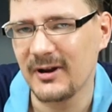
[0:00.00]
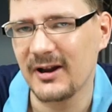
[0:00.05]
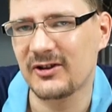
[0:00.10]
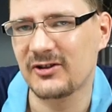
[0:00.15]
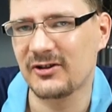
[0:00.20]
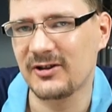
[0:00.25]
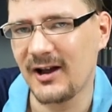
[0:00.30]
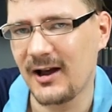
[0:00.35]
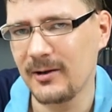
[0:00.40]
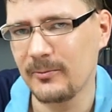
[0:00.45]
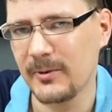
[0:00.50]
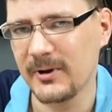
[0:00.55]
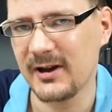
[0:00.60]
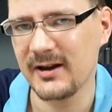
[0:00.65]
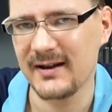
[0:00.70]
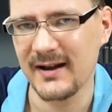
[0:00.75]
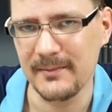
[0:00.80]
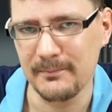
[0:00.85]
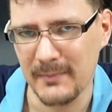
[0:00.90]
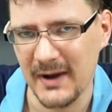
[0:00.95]
let's start with the
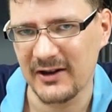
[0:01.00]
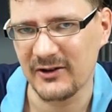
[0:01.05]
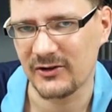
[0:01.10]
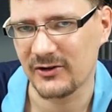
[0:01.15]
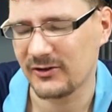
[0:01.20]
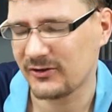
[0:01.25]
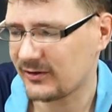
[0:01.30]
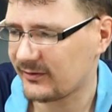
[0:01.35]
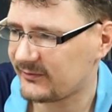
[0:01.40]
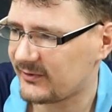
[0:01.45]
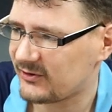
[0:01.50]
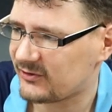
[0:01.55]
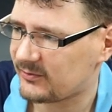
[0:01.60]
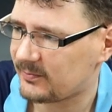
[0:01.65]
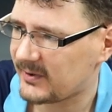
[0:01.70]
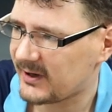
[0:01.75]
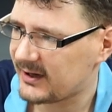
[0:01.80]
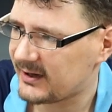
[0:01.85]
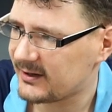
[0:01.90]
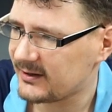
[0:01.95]
dimensions of this
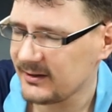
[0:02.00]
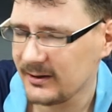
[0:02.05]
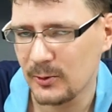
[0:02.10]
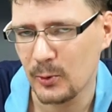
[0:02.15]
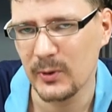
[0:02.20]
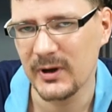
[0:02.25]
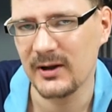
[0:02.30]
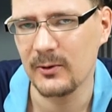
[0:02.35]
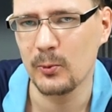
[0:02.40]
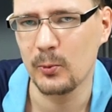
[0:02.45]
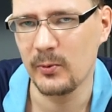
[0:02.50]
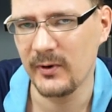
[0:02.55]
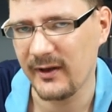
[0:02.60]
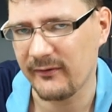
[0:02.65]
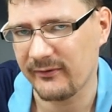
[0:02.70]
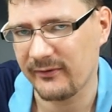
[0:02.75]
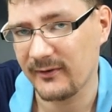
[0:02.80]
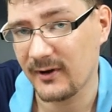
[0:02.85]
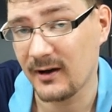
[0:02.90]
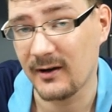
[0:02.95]
speaker. With a
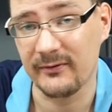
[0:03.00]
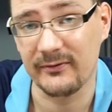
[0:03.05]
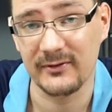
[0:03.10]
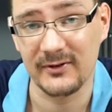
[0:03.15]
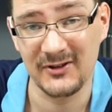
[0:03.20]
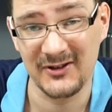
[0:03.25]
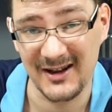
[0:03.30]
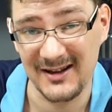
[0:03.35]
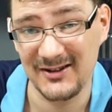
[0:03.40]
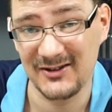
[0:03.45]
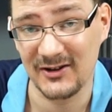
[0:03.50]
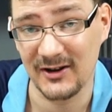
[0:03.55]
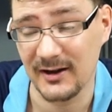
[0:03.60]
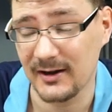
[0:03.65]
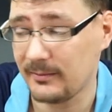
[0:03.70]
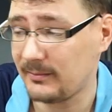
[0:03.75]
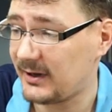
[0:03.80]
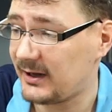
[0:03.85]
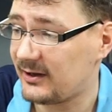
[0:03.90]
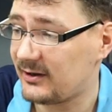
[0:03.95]
width of ten
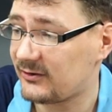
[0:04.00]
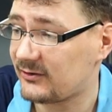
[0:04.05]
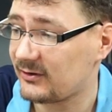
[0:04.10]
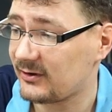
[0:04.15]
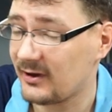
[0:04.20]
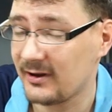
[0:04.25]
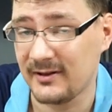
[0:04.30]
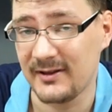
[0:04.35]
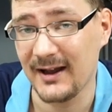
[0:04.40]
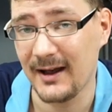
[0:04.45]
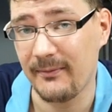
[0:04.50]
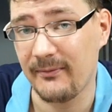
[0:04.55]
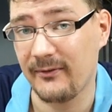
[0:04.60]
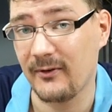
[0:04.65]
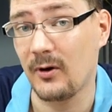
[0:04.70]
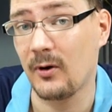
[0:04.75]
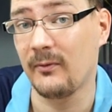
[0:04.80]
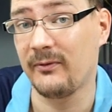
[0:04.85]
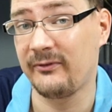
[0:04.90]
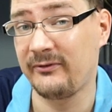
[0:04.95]
centimeters, a depth
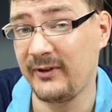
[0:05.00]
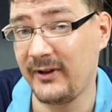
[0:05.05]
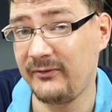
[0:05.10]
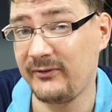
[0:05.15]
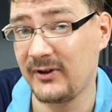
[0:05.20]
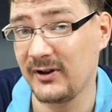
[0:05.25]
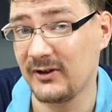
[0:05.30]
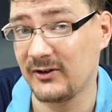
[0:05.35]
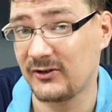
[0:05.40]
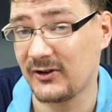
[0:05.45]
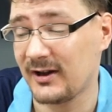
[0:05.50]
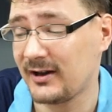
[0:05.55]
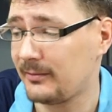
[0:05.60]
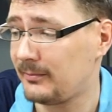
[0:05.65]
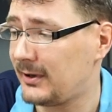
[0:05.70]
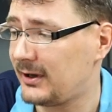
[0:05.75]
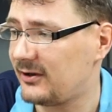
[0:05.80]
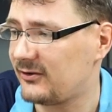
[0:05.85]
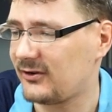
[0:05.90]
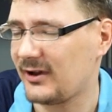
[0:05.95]
of fifteen
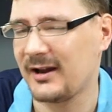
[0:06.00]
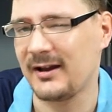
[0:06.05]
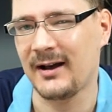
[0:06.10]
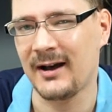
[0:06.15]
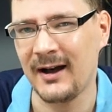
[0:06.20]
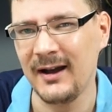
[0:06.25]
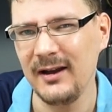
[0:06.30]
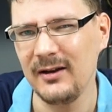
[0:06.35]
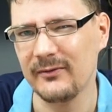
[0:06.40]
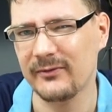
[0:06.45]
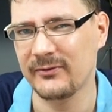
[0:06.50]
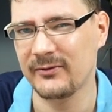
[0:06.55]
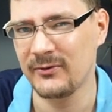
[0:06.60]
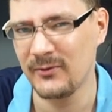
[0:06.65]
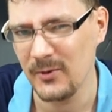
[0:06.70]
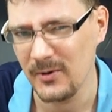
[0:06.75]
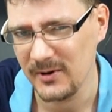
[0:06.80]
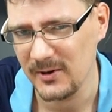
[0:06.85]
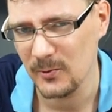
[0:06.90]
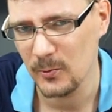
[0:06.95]
centimeters and a height of
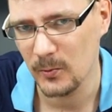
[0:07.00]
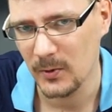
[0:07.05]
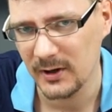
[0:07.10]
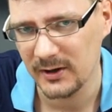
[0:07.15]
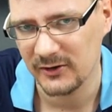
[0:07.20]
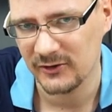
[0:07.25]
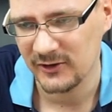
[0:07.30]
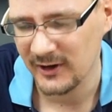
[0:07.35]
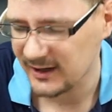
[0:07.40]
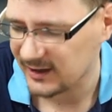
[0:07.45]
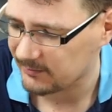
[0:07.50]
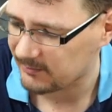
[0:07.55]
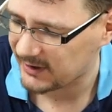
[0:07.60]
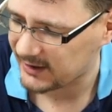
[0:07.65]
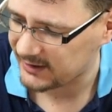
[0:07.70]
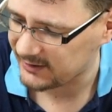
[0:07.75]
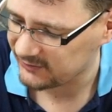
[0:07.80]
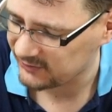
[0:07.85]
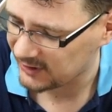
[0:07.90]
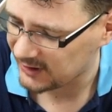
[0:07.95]
thirty-one
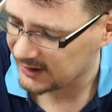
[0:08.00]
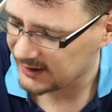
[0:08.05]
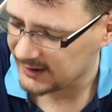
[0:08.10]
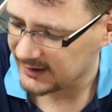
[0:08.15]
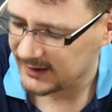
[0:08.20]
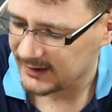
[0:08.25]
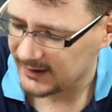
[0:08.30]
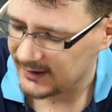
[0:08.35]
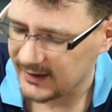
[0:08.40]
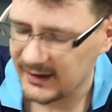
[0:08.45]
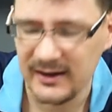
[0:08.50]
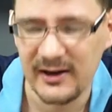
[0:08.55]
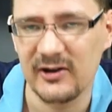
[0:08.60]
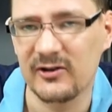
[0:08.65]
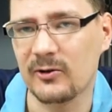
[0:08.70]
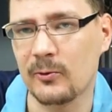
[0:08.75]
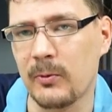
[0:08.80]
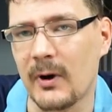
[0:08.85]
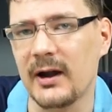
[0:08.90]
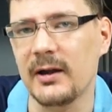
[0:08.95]
centimeters, it is
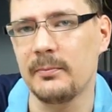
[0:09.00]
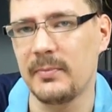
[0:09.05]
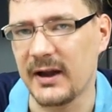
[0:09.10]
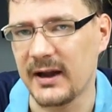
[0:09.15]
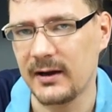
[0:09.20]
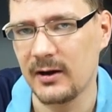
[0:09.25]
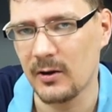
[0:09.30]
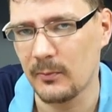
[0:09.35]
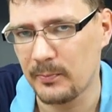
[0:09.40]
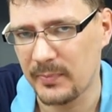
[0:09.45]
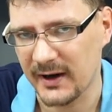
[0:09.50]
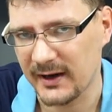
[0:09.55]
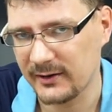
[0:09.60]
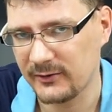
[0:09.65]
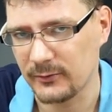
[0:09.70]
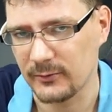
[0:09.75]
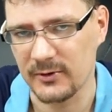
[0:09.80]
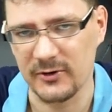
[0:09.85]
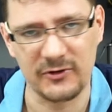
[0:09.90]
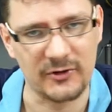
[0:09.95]
quite big compared
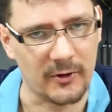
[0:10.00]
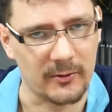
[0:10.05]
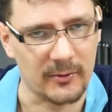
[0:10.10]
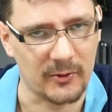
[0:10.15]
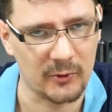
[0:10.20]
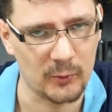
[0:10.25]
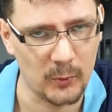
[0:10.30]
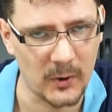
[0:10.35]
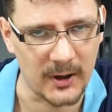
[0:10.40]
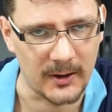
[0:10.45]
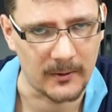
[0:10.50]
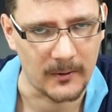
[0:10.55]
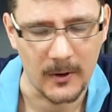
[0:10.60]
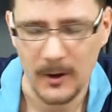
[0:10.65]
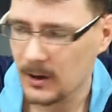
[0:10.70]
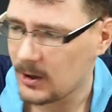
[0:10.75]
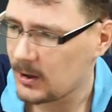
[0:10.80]
to the Sonos One,